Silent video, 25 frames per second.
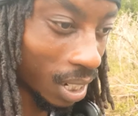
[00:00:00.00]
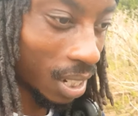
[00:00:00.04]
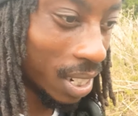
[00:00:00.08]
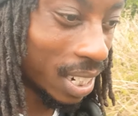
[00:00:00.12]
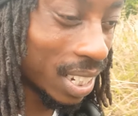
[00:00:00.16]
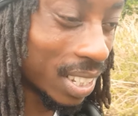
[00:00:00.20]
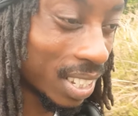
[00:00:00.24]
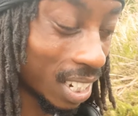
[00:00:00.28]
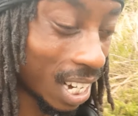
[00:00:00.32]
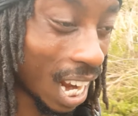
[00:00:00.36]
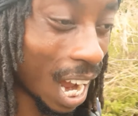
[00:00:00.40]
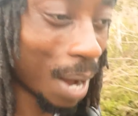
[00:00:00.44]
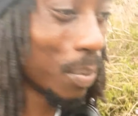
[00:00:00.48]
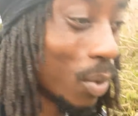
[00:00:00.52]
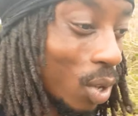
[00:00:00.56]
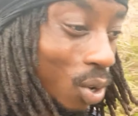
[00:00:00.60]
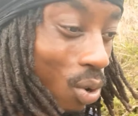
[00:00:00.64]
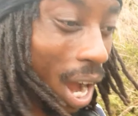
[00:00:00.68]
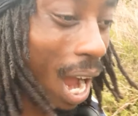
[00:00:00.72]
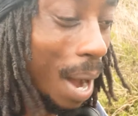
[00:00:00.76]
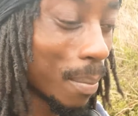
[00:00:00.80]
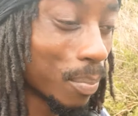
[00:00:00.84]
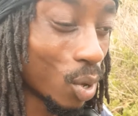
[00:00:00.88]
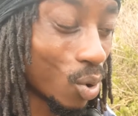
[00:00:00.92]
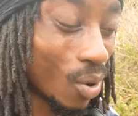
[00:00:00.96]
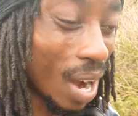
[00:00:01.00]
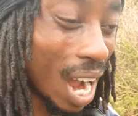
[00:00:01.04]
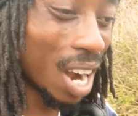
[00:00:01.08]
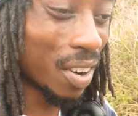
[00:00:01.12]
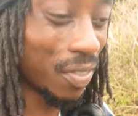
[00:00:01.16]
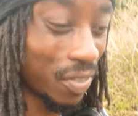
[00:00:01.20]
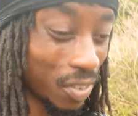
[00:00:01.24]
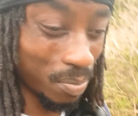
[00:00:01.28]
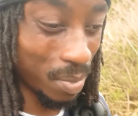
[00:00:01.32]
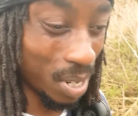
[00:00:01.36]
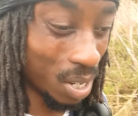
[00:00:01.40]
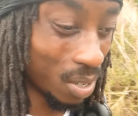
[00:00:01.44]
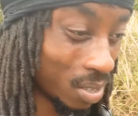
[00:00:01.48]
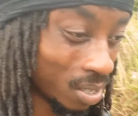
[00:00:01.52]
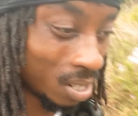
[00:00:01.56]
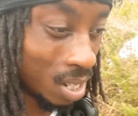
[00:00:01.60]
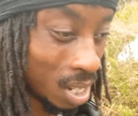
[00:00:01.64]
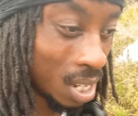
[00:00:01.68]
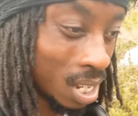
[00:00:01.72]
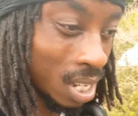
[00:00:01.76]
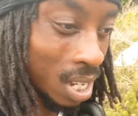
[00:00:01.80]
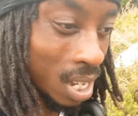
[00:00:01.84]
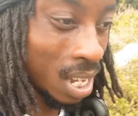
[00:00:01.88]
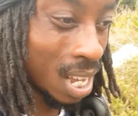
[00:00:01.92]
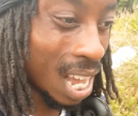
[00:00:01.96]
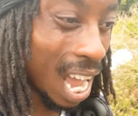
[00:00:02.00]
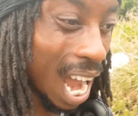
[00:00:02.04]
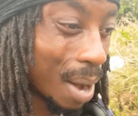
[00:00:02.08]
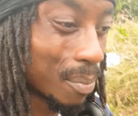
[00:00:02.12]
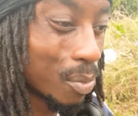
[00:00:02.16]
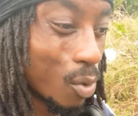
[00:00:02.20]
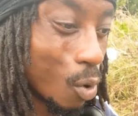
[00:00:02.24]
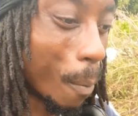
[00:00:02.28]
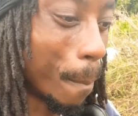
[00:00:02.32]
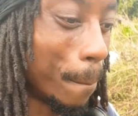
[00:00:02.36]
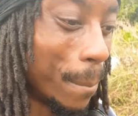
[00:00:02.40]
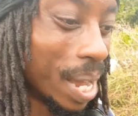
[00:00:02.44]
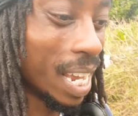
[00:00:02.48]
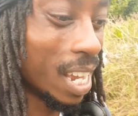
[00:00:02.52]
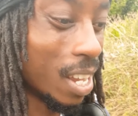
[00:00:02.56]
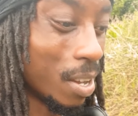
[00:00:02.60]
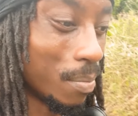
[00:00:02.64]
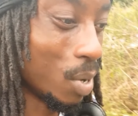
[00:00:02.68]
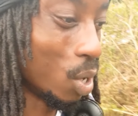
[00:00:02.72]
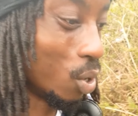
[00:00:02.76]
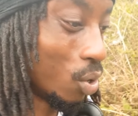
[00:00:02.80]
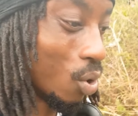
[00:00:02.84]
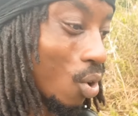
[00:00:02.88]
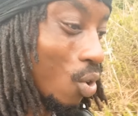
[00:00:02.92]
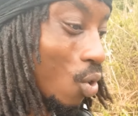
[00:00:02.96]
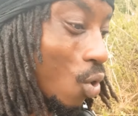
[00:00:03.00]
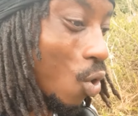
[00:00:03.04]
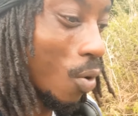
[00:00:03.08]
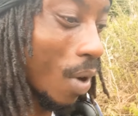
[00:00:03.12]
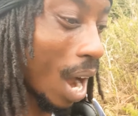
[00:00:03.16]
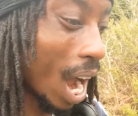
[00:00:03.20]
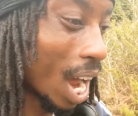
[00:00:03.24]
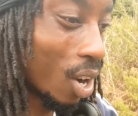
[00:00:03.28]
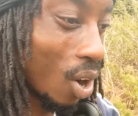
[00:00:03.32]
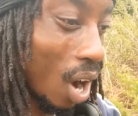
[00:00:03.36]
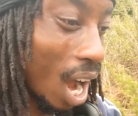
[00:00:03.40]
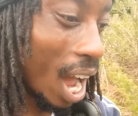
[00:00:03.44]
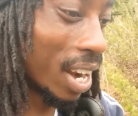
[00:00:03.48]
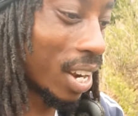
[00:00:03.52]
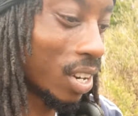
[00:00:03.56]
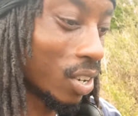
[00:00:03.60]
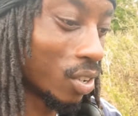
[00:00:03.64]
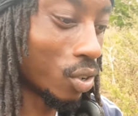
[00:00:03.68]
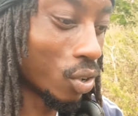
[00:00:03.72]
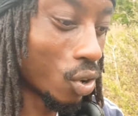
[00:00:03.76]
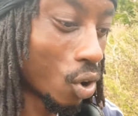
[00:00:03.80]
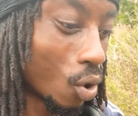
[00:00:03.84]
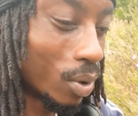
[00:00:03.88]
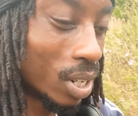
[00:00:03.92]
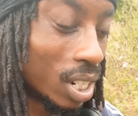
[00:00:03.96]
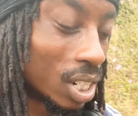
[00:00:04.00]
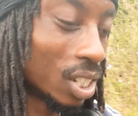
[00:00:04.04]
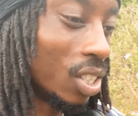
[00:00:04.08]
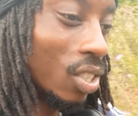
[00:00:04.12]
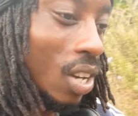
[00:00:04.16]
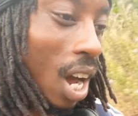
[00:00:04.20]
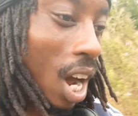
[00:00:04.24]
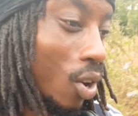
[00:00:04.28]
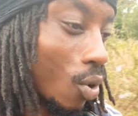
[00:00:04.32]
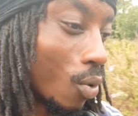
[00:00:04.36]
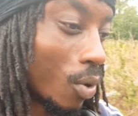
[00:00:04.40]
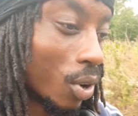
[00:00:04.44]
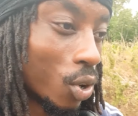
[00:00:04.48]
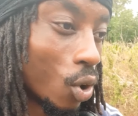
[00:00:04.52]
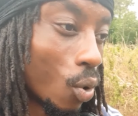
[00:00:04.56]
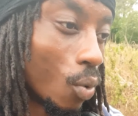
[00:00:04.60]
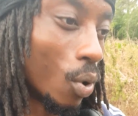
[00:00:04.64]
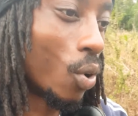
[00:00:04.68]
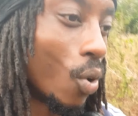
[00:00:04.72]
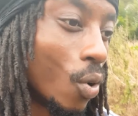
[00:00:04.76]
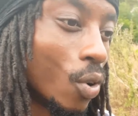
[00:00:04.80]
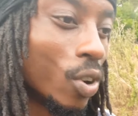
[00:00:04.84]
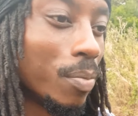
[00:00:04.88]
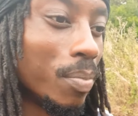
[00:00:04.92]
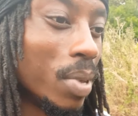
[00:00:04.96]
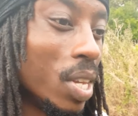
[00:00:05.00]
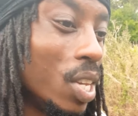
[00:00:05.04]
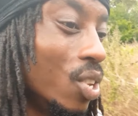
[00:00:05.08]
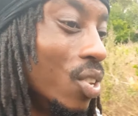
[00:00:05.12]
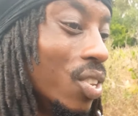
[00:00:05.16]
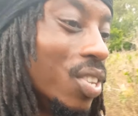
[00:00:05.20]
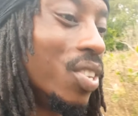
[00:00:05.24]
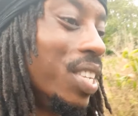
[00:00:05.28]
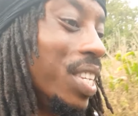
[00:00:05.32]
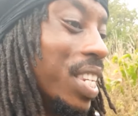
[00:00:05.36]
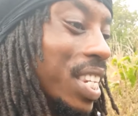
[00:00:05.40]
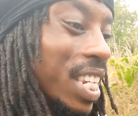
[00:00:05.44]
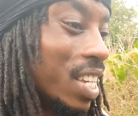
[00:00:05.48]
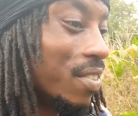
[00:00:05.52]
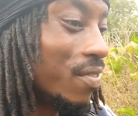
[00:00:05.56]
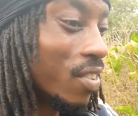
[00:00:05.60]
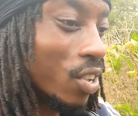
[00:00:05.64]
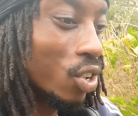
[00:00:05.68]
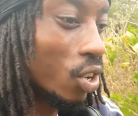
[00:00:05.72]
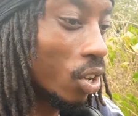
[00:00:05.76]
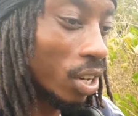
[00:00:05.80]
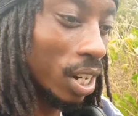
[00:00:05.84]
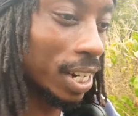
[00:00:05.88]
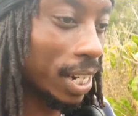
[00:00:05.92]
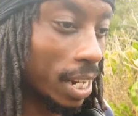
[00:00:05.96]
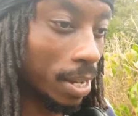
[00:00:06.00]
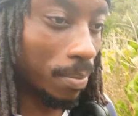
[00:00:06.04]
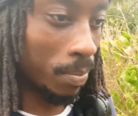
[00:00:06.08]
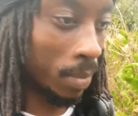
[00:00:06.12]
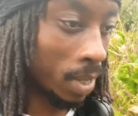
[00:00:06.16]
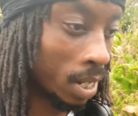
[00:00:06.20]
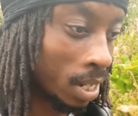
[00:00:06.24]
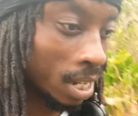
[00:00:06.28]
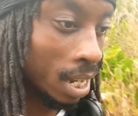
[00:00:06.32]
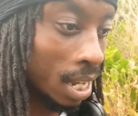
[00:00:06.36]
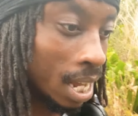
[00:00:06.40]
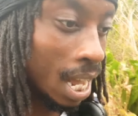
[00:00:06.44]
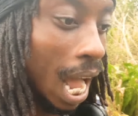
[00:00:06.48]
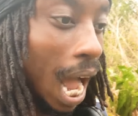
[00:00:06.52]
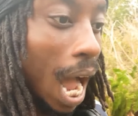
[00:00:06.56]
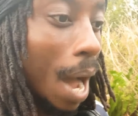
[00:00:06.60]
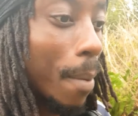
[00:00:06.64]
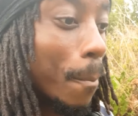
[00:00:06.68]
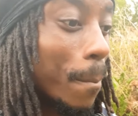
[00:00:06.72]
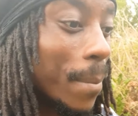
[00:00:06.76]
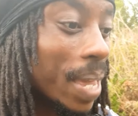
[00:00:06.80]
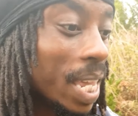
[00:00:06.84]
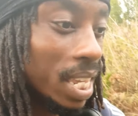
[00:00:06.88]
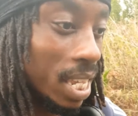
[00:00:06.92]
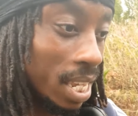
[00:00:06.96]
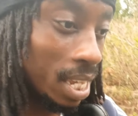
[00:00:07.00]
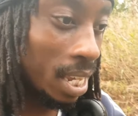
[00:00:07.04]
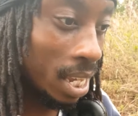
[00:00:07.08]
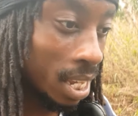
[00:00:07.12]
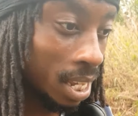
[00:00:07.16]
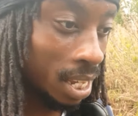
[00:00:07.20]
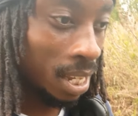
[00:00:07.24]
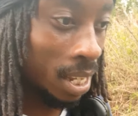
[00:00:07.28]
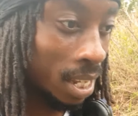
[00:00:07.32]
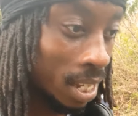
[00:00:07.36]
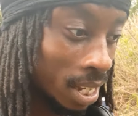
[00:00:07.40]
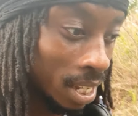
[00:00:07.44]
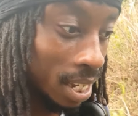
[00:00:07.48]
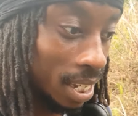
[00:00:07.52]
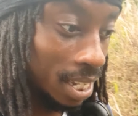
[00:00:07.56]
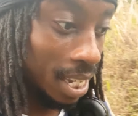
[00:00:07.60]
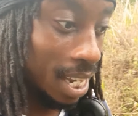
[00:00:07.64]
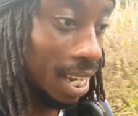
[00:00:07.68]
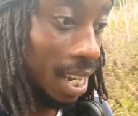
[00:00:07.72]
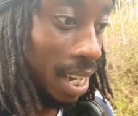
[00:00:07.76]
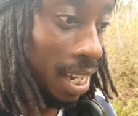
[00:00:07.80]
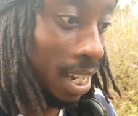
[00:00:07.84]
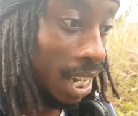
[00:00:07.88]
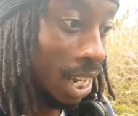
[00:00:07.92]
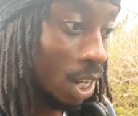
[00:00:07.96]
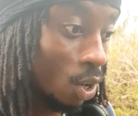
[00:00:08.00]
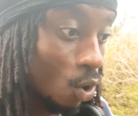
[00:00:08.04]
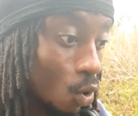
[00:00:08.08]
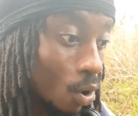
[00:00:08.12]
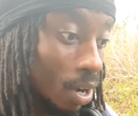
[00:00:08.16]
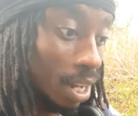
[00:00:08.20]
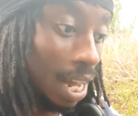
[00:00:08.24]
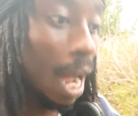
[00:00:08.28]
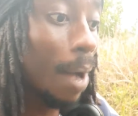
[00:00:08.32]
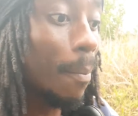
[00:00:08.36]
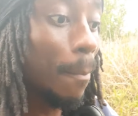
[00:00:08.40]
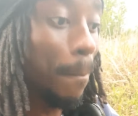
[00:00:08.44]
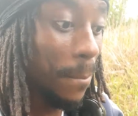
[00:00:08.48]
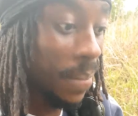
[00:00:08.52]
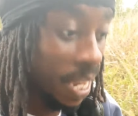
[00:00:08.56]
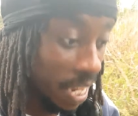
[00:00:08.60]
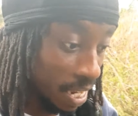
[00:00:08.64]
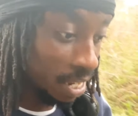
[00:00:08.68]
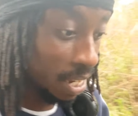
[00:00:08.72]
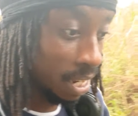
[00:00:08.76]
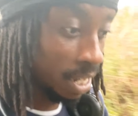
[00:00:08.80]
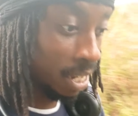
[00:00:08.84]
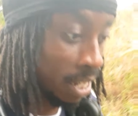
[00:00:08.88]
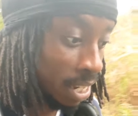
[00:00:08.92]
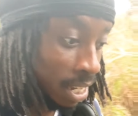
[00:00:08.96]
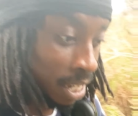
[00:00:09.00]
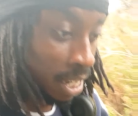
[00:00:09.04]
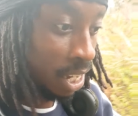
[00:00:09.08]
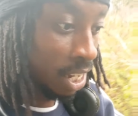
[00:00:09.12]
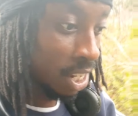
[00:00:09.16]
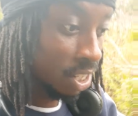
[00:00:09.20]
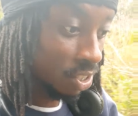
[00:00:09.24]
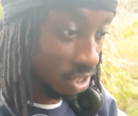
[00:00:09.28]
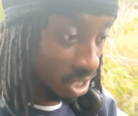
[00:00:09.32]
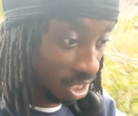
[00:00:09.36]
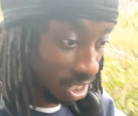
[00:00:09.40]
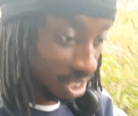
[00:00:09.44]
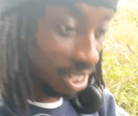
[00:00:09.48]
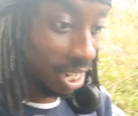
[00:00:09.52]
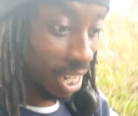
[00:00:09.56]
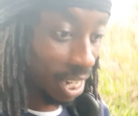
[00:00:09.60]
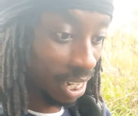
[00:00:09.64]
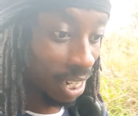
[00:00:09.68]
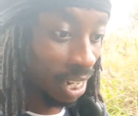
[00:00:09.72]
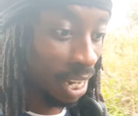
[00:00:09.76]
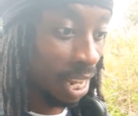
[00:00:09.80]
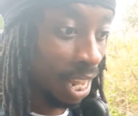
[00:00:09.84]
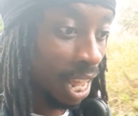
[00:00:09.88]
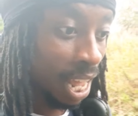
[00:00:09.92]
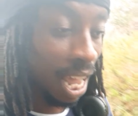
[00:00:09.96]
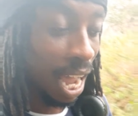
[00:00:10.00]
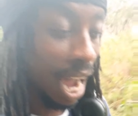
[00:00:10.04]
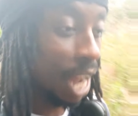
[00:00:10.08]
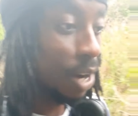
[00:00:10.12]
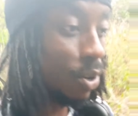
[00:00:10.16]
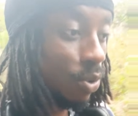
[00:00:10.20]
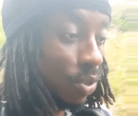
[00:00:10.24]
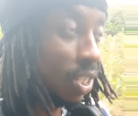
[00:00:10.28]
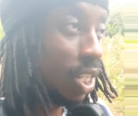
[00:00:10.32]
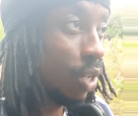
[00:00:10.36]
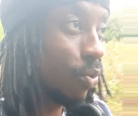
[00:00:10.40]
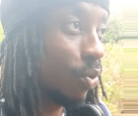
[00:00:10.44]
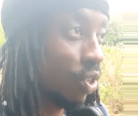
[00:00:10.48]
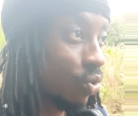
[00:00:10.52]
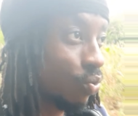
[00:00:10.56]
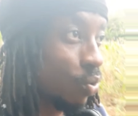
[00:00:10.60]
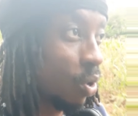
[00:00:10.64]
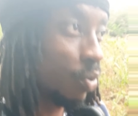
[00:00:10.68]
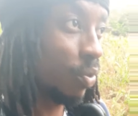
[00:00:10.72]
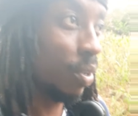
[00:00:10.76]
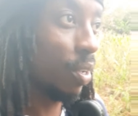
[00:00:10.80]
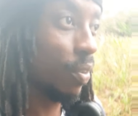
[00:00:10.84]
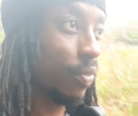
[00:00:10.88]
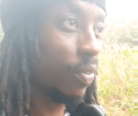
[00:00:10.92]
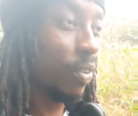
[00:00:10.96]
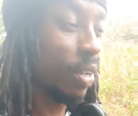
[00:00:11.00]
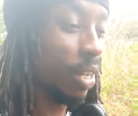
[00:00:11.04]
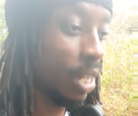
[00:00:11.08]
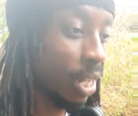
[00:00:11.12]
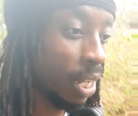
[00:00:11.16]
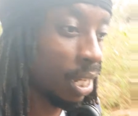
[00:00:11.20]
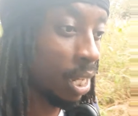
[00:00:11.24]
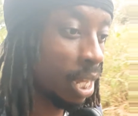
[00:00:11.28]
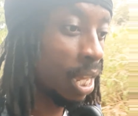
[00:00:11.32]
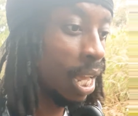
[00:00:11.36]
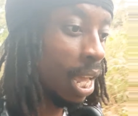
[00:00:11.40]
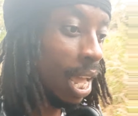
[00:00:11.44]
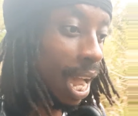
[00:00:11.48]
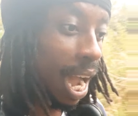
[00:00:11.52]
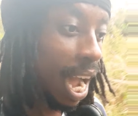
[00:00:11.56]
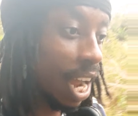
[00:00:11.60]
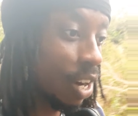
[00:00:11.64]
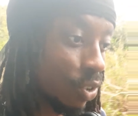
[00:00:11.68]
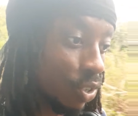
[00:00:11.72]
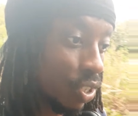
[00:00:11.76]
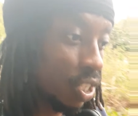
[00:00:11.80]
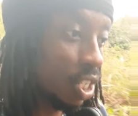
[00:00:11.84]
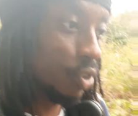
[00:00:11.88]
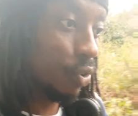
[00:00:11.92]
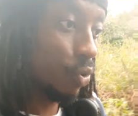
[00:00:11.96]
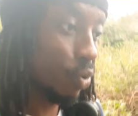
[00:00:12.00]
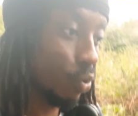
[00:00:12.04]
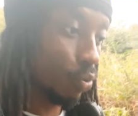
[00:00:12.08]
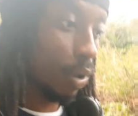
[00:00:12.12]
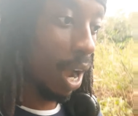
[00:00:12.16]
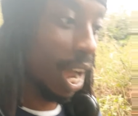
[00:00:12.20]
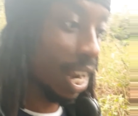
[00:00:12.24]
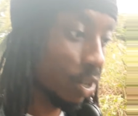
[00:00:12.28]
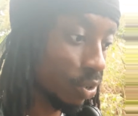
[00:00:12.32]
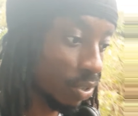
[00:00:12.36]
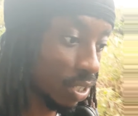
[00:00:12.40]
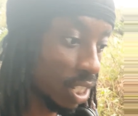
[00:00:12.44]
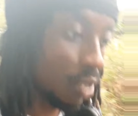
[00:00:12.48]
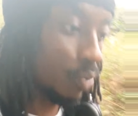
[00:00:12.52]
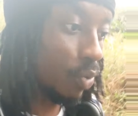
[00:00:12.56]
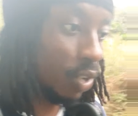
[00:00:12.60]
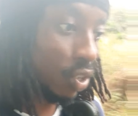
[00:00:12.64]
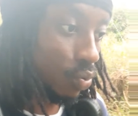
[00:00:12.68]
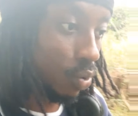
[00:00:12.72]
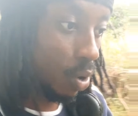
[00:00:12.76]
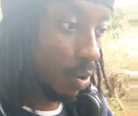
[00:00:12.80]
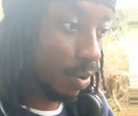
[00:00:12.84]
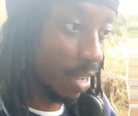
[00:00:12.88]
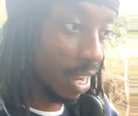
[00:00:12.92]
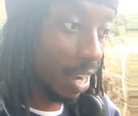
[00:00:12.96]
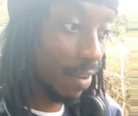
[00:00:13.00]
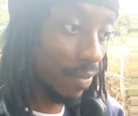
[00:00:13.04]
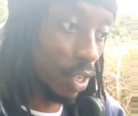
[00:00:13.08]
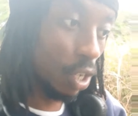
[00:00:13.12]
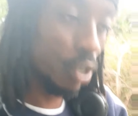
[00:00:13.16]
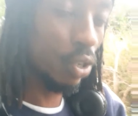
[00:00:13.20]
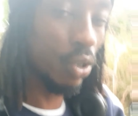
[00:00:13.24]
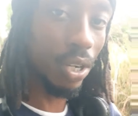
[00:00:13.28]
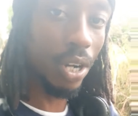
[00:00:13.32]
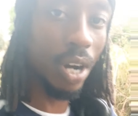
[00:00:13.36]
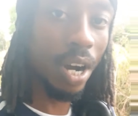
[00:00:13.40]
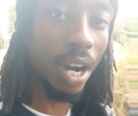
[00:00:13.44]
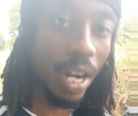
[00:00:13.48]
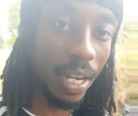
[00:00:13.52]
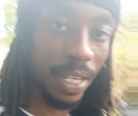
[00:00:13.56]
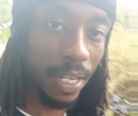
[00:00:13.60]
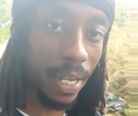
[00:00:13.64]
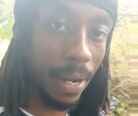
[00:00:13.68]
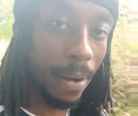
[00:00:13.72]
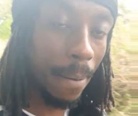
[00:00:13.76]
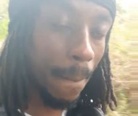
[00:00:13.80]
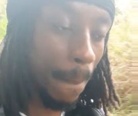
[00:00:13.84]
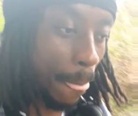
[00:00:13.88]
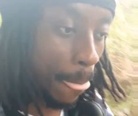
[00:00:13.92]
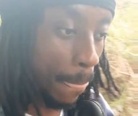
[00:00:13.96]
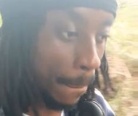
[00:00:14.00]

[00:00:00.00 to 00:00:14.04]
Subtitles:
Listen, I'm no alpha male. I'm no beta male. Don't call. I don't want no one calling me neither. None of them. I'm me. Yeah. I'm me. Do you understand? I don't see what's wrong with. I don't see what's wrong with having a good heart. Yeah.